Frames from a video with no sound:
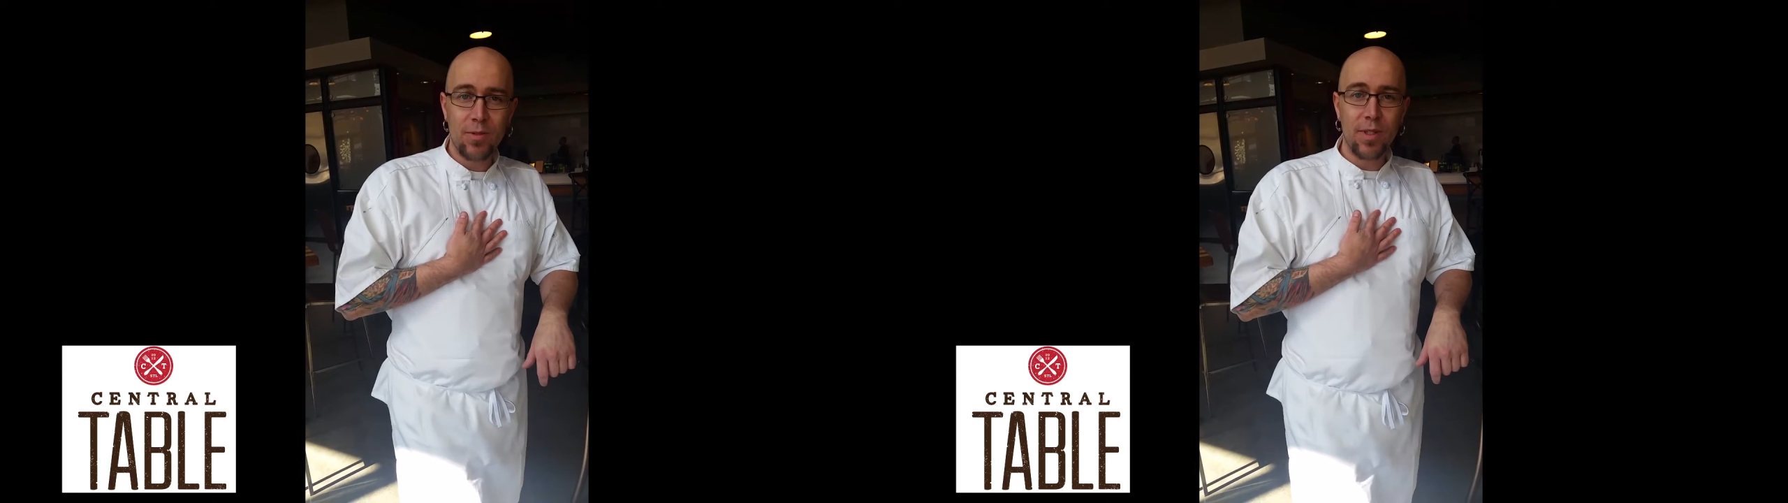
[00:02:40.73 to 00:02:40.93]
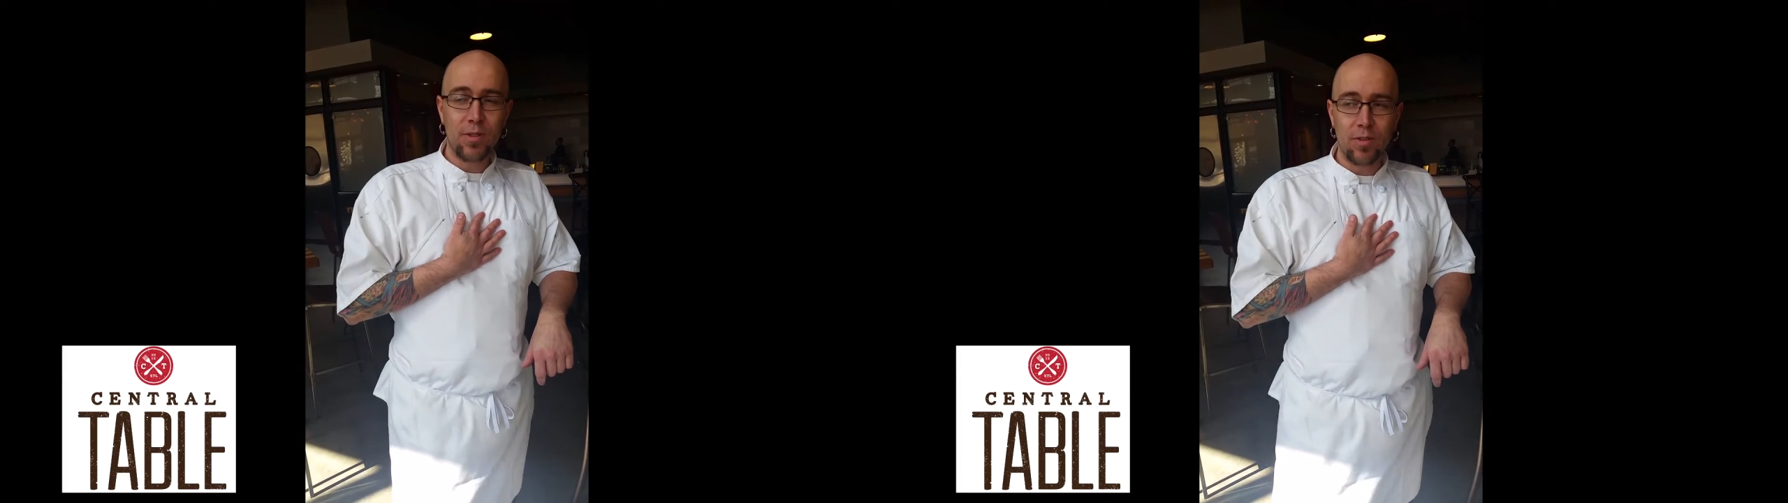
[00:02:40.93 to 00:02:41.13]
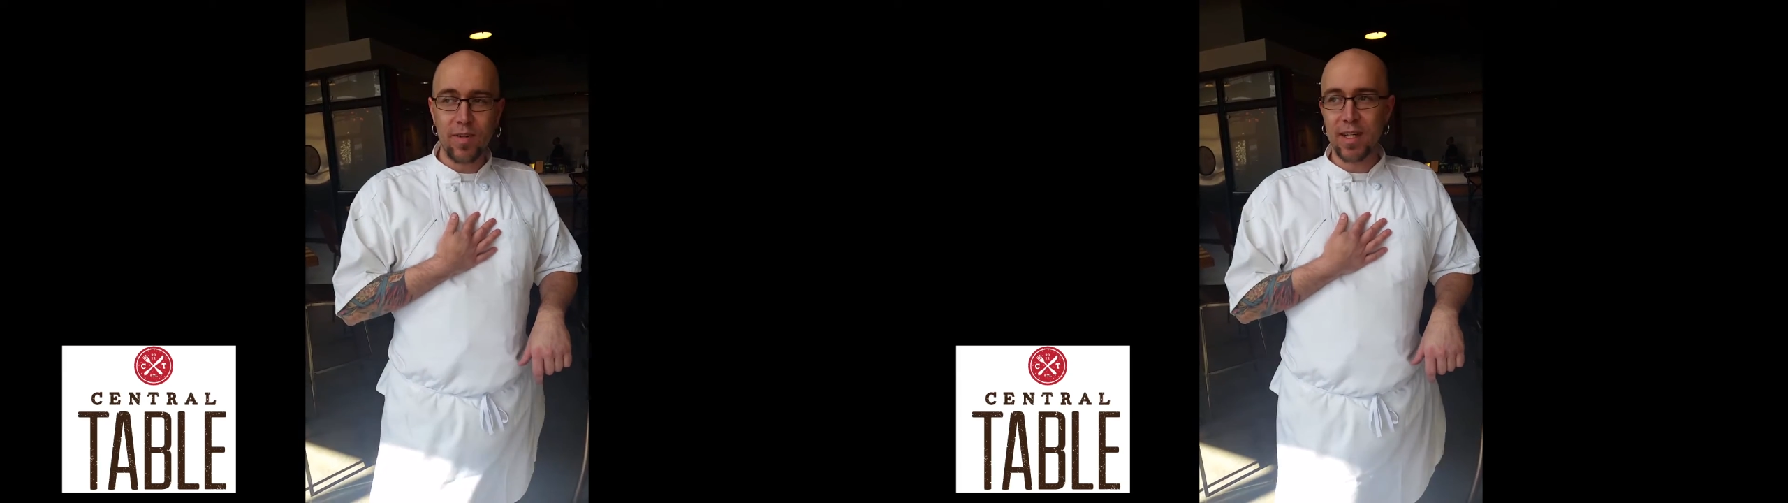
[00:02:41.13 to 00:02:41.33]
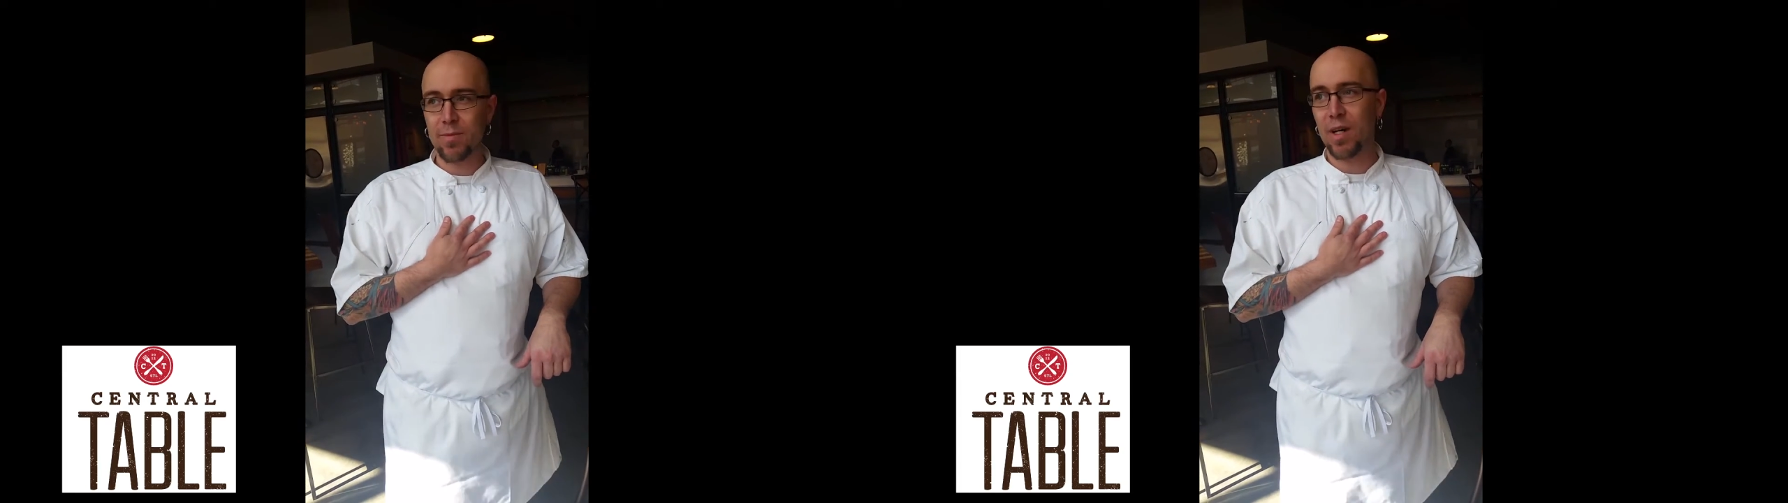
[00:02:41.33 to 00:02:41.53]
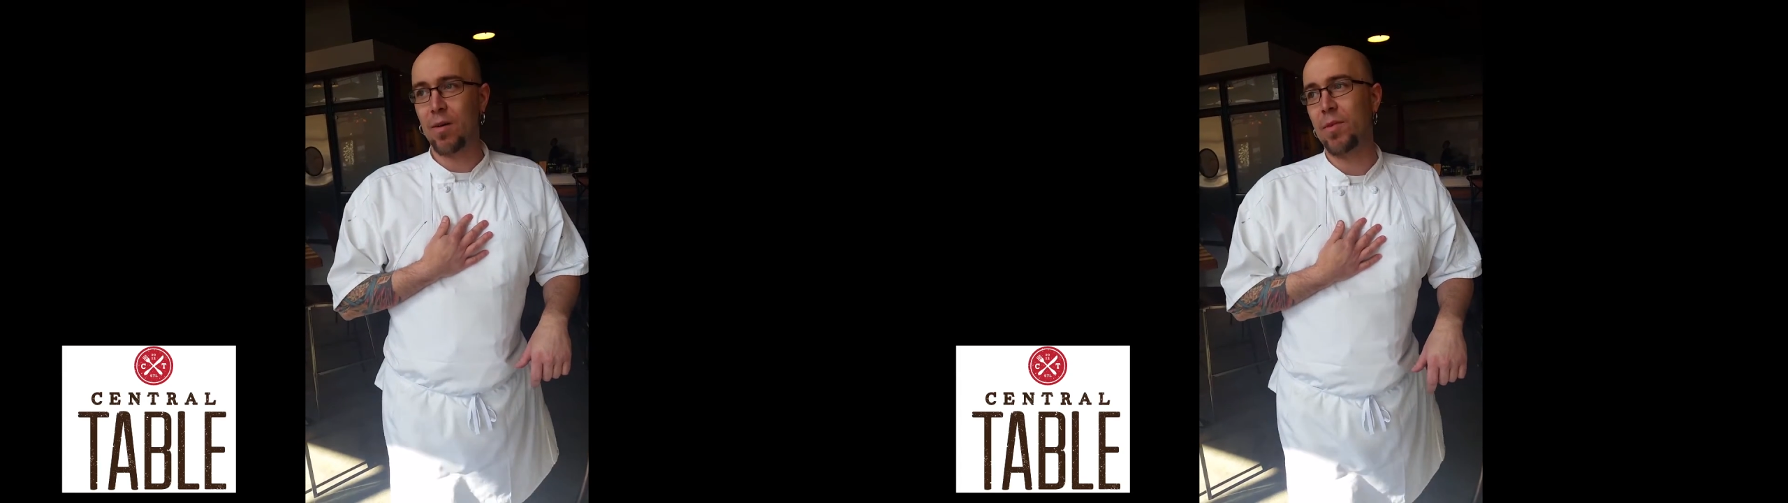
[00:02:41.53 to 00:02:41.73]
Three cool facts
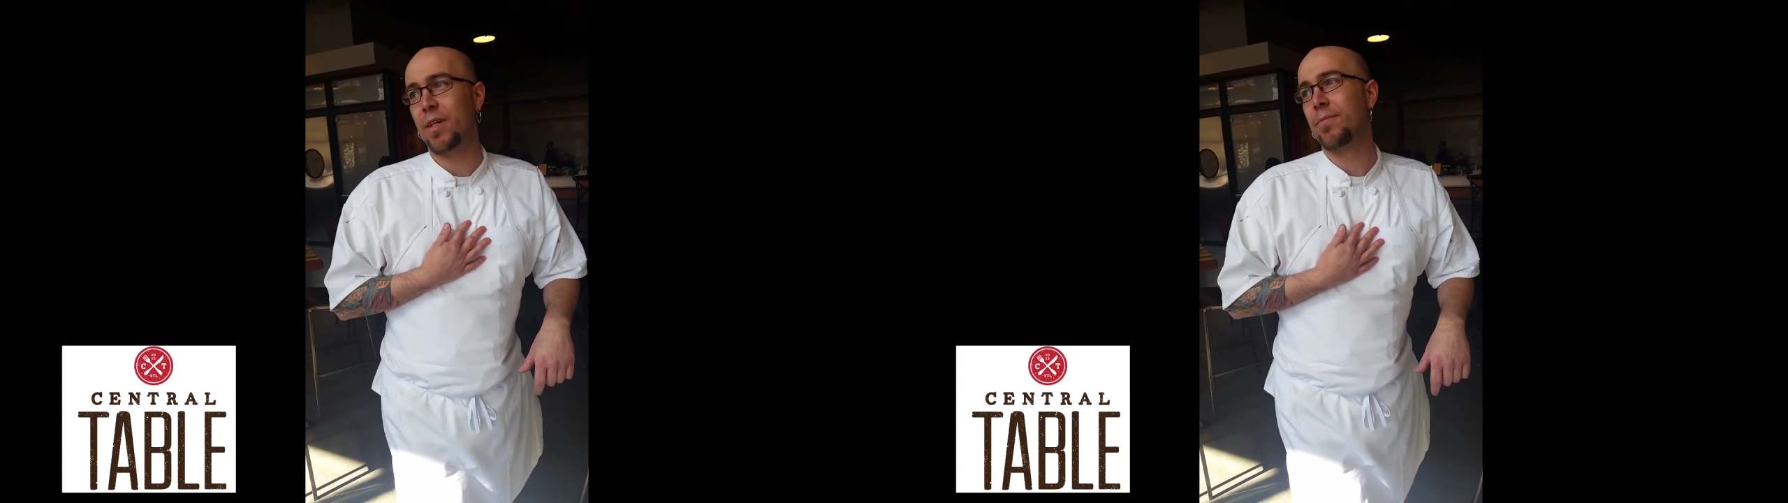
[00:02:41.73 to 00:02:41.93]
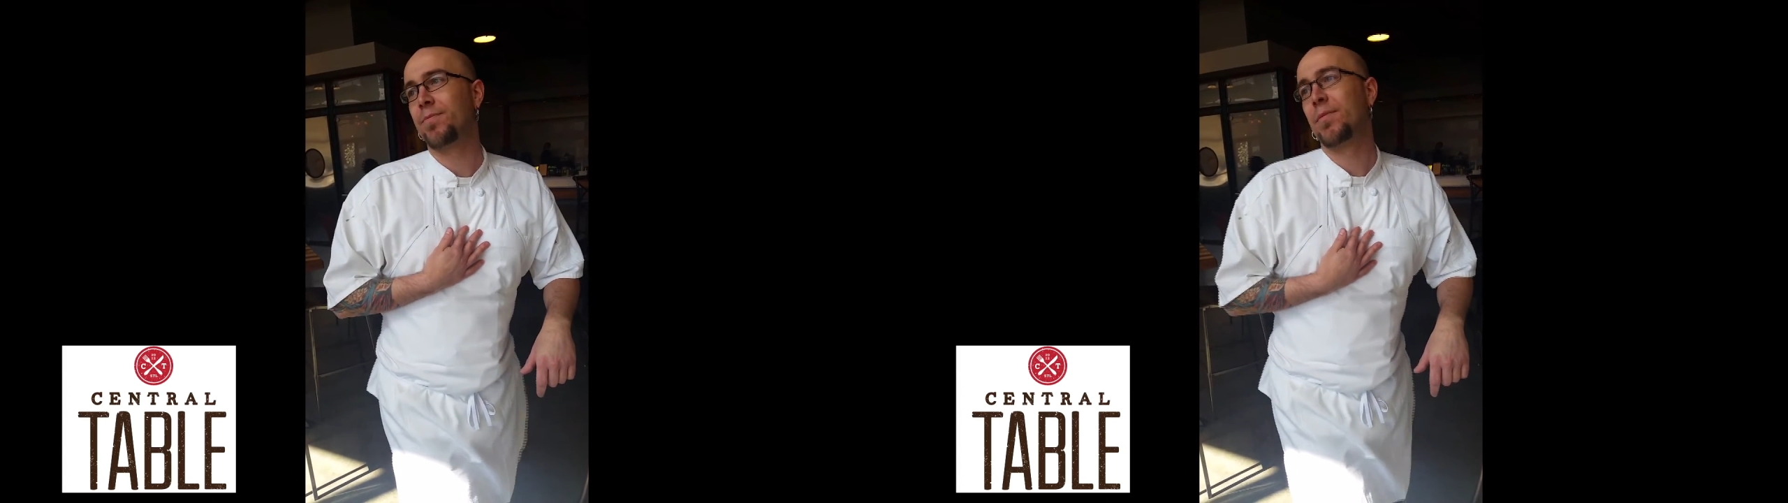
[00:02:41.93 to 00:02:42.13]
about me.